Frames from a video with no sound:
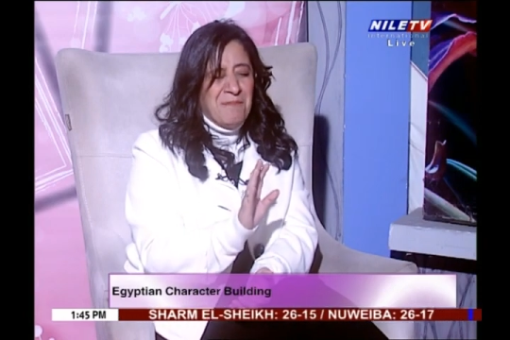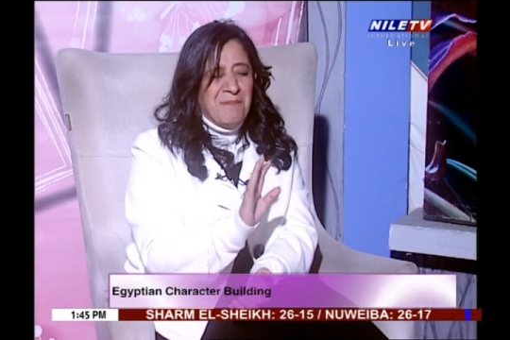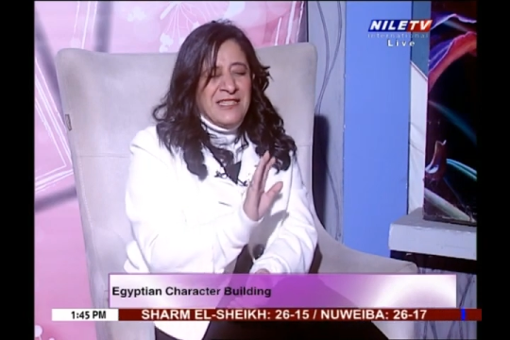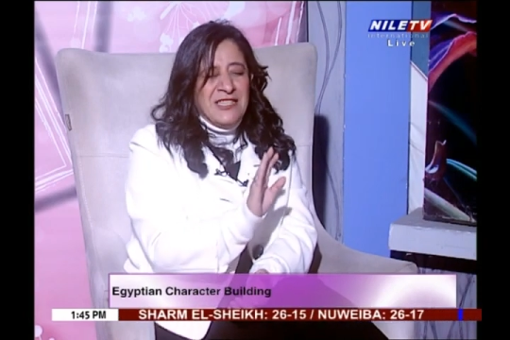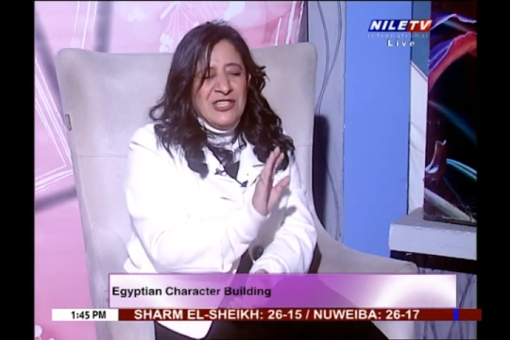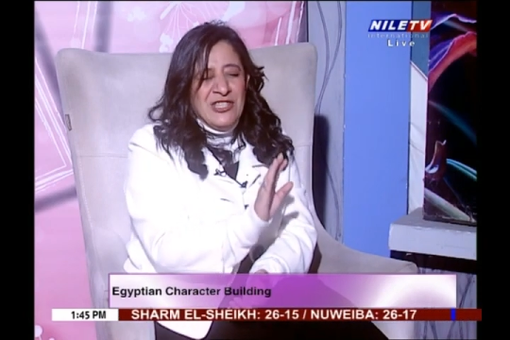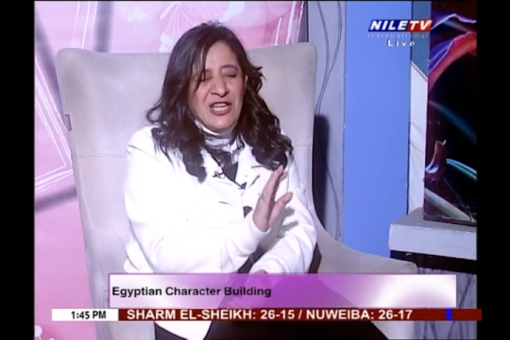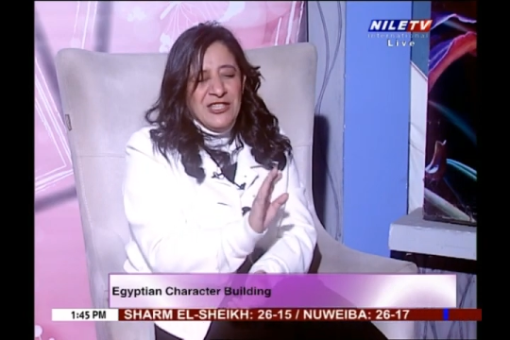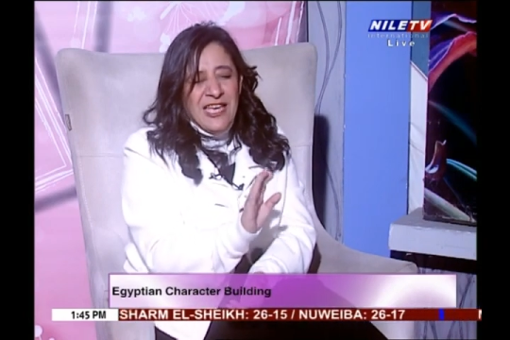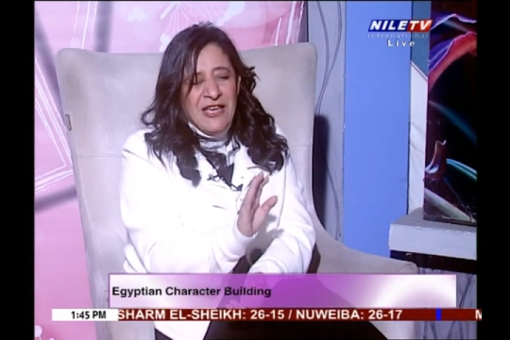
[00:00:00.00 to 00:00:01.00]
But
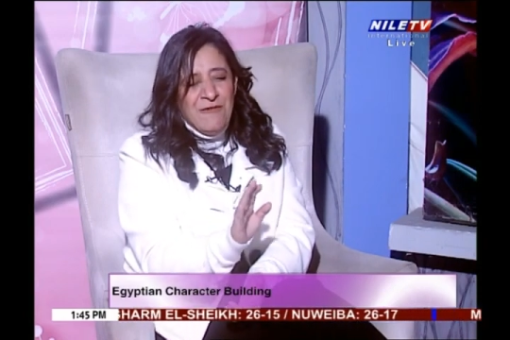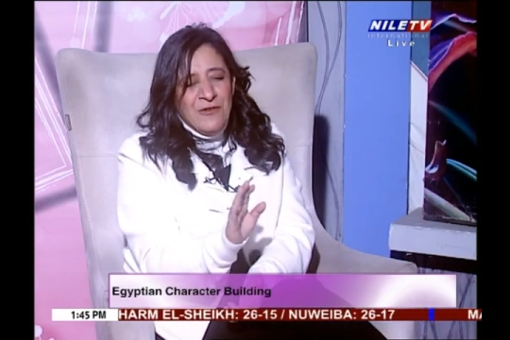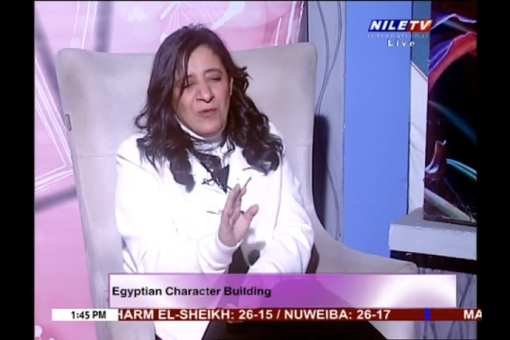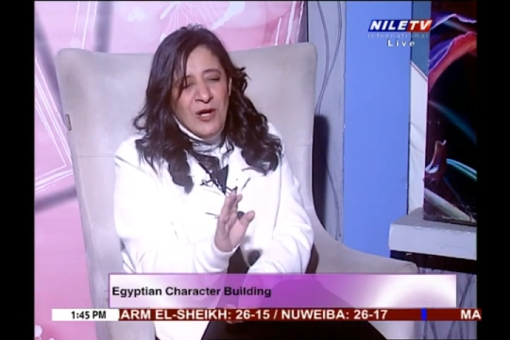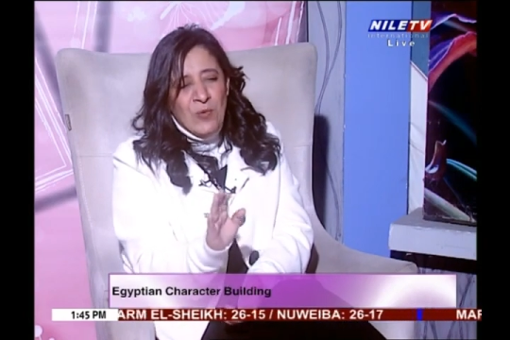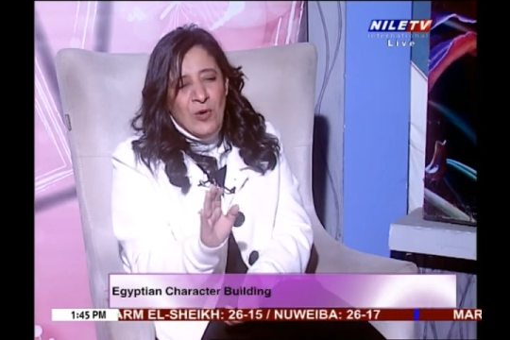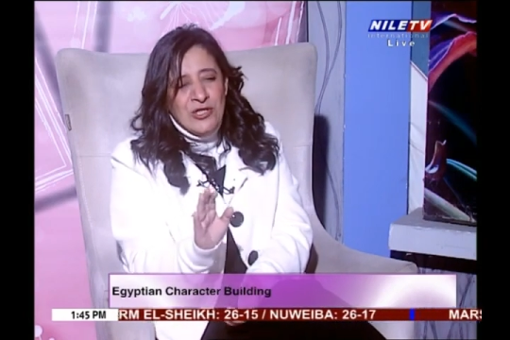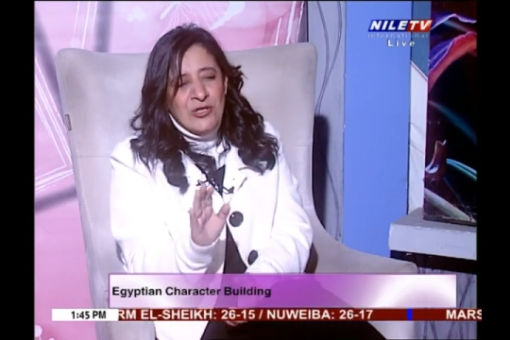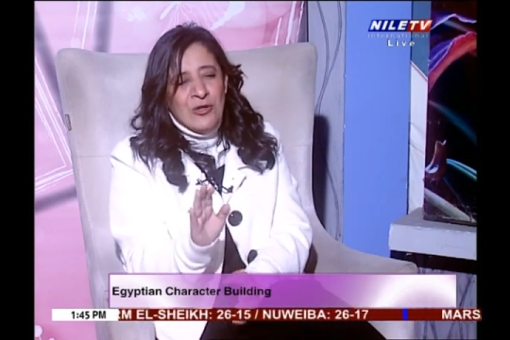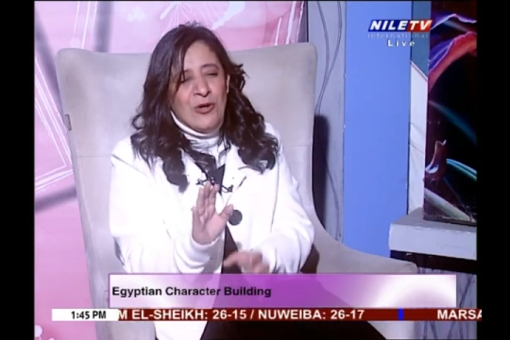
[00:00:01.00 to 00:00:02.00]
not everyone
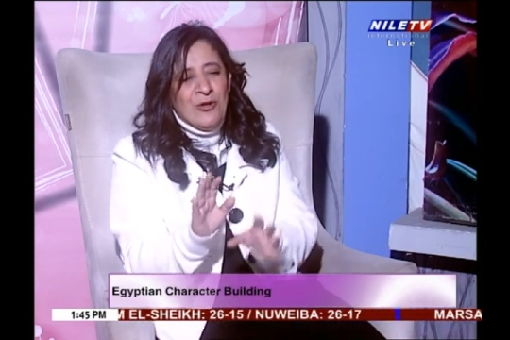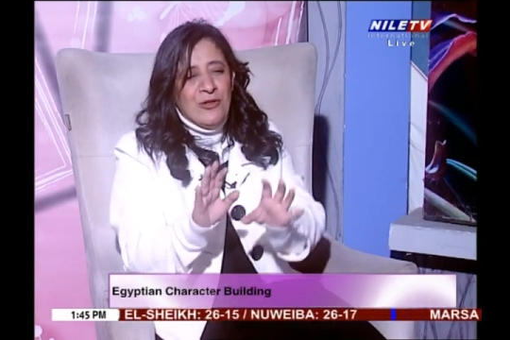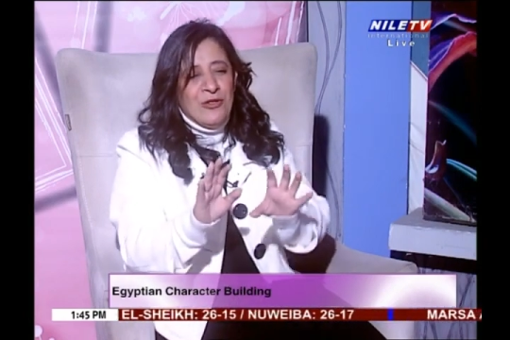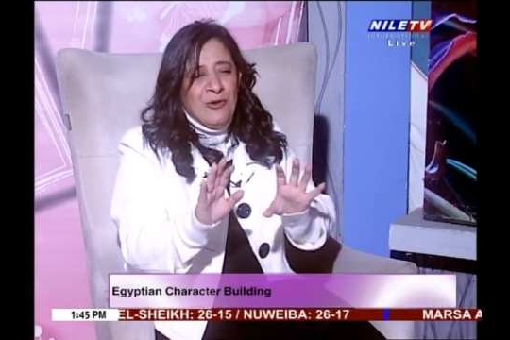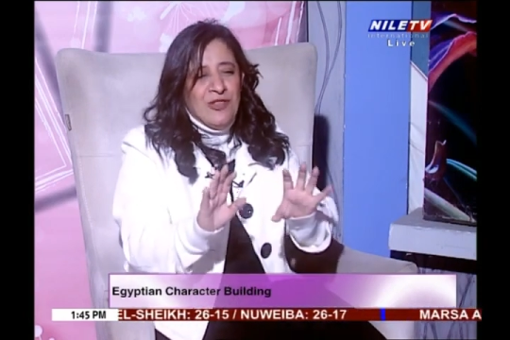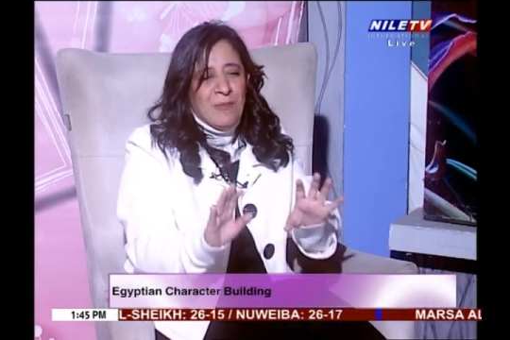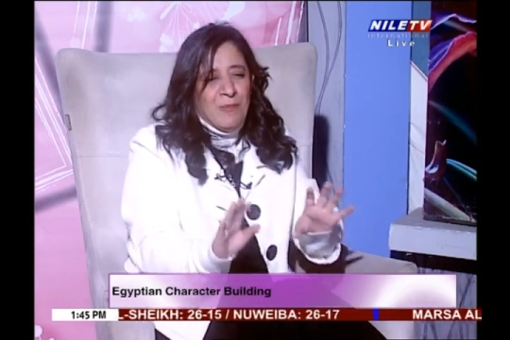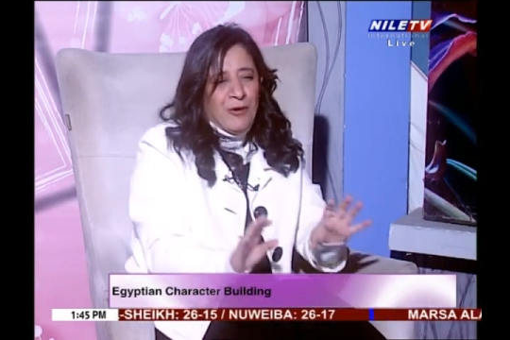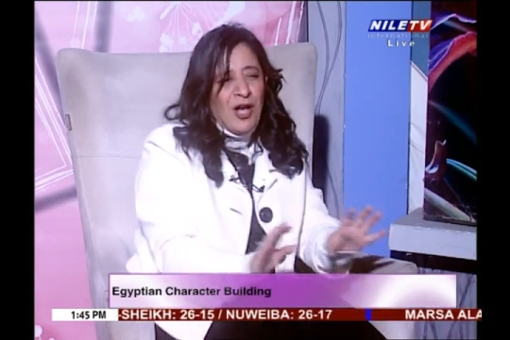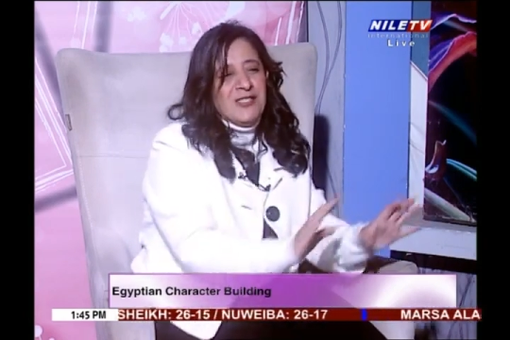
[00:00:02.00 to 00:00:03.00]
wants to go through the
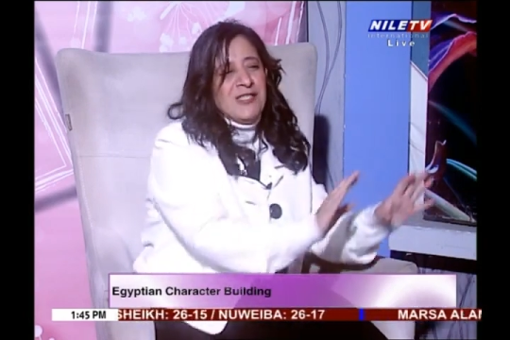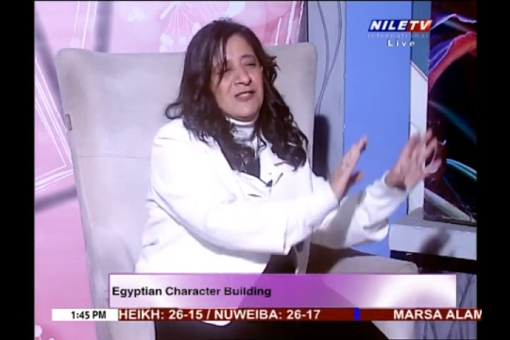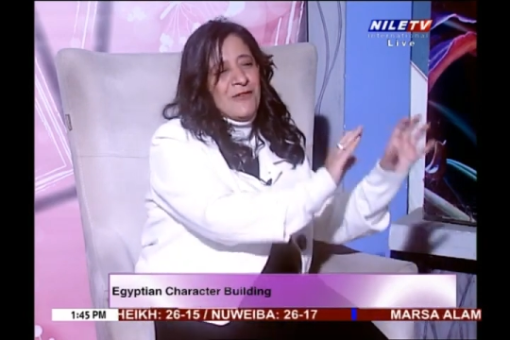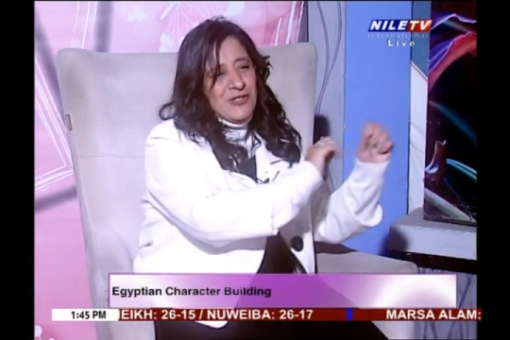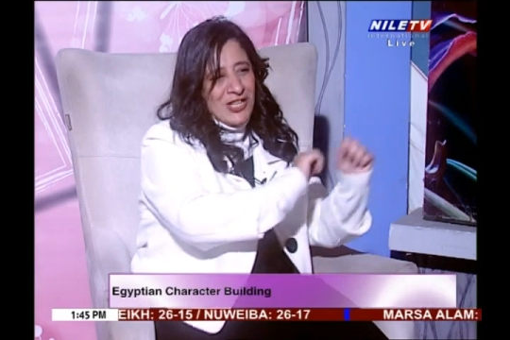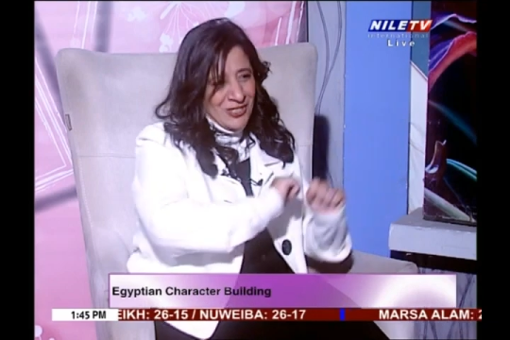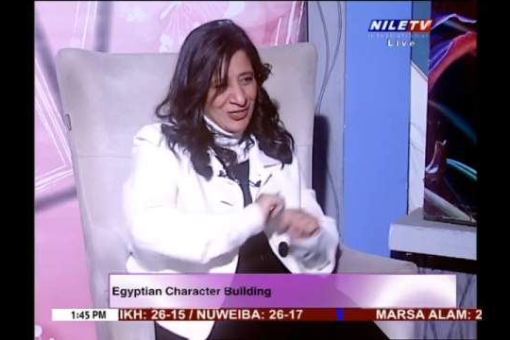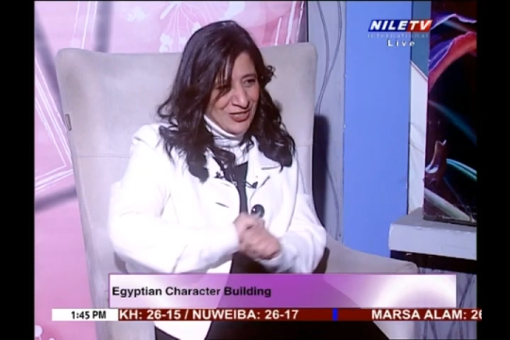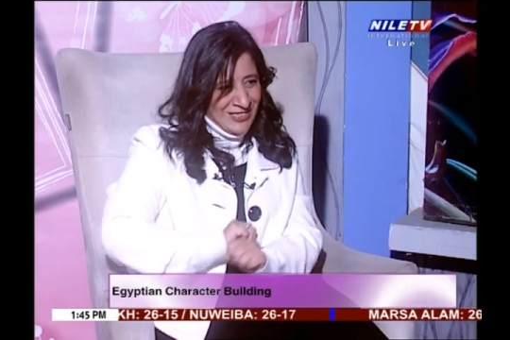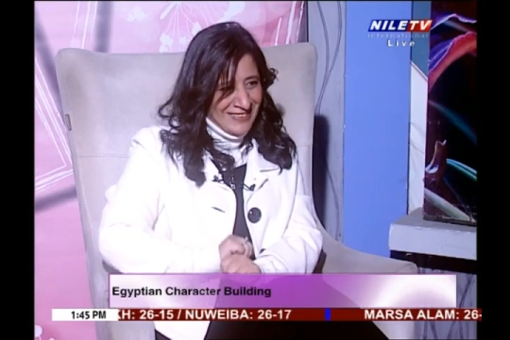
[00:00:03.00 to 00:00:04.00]
process of
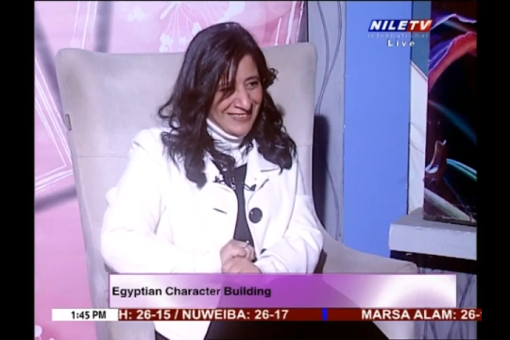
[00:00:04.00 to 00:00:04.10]
change.